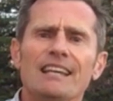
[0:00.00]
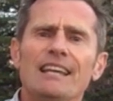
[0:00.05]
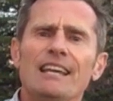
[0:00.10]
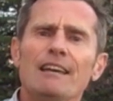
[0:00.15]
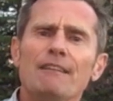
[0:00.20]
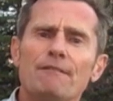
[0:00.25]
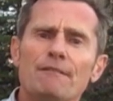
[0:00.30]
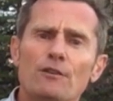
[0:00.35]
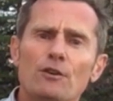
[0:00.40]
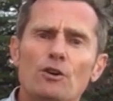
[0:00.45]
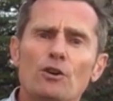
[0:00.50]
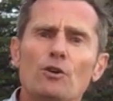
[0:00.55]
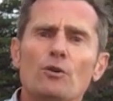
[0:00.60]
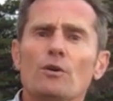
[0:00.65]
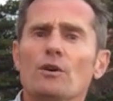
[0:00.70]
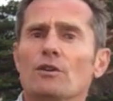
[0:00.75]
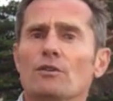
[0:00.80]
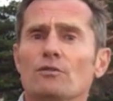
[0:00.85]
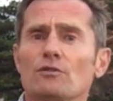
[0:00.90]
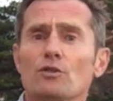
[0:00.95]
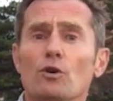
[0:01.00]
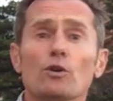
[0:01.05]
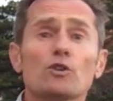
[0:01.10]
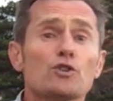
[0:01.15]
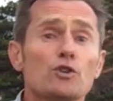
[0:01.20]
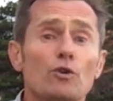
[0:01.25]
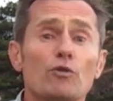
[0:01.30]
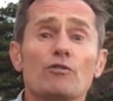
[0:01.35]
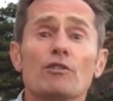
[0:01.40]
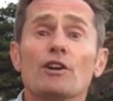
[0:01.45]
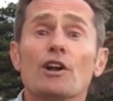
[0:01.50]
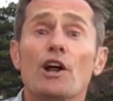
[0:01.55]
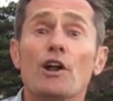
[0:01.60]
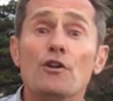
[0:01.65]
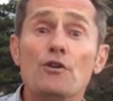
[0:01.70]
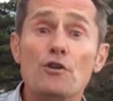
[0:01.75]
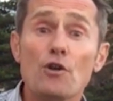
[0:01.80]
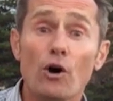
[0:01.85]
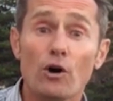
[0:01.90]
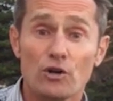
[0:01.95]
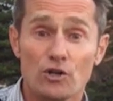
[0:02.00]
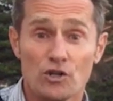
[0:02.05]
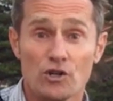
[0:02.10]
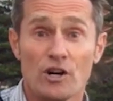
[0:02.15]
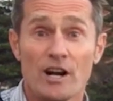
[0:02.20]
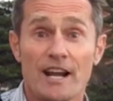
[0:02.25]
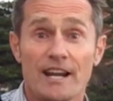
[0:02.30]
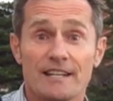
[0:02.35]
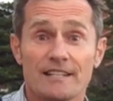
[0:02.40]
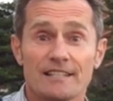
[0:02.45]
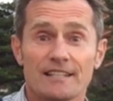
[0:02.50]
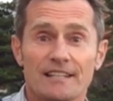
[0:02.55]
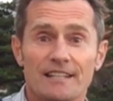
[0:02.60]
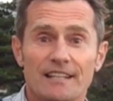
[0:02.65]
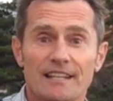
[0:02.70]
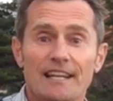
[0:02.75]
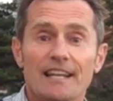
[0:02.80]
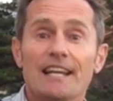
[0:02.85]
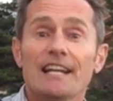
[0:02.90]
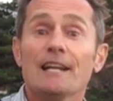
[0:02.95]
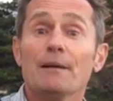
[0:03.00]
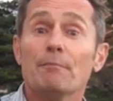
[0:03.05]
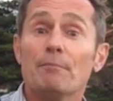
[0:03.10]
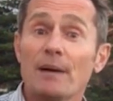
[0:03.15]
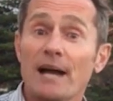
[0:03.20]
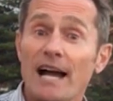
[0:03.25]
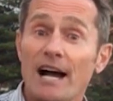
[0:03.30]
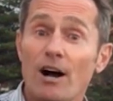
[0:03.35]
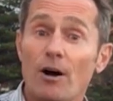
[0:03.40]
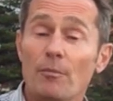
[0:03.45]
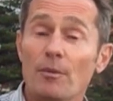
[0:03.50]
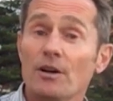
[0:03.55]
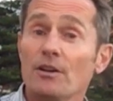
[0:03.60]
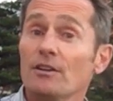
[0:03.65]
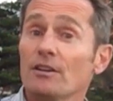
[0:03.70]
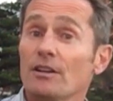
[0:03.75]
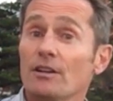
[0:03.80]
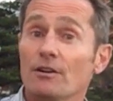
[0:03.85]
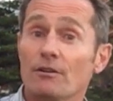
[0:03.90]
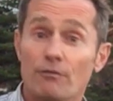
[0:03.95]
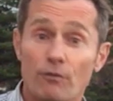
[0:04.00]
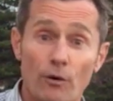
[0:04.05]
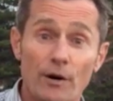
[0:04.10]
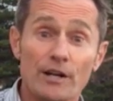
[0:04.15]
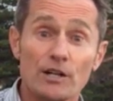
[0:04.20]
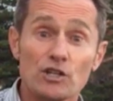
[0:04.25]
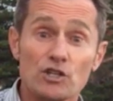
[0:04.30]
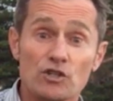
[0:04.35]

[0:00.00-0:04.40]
If you and your children are not trained in empowerment and avoidance